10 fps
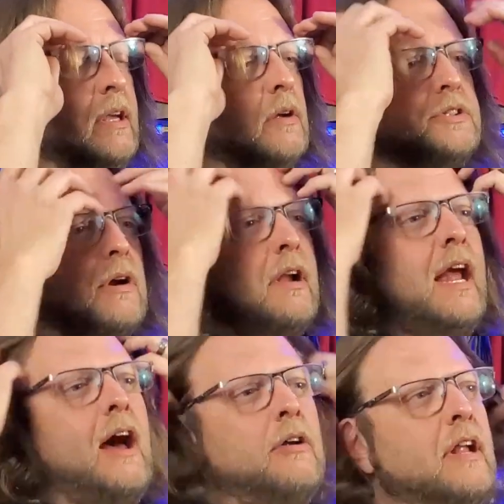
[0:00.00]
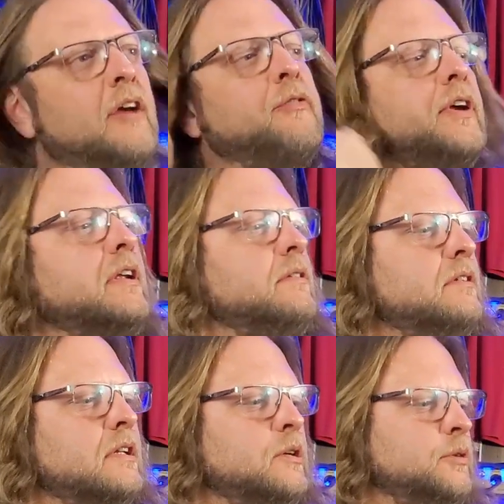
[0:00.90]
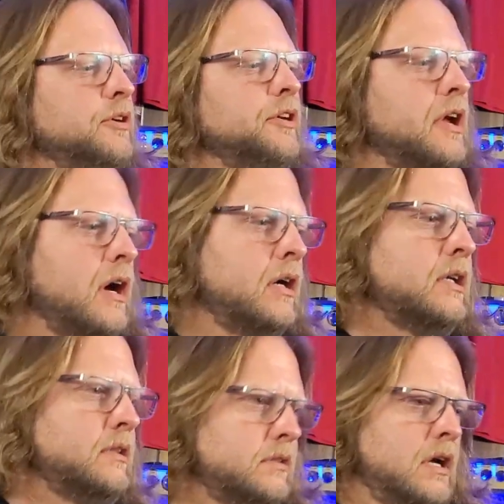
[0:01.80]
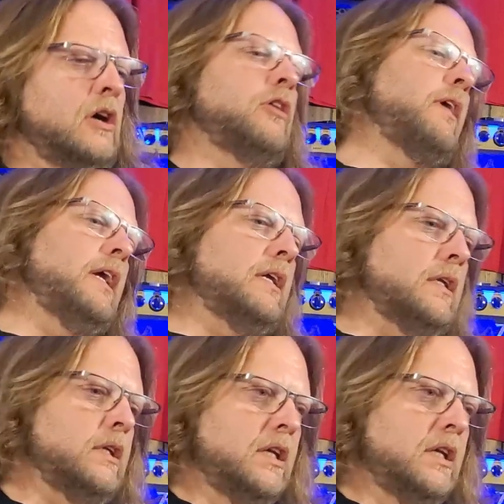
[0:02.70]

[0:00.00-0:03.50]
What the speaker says: Starting out when you're young and hungry and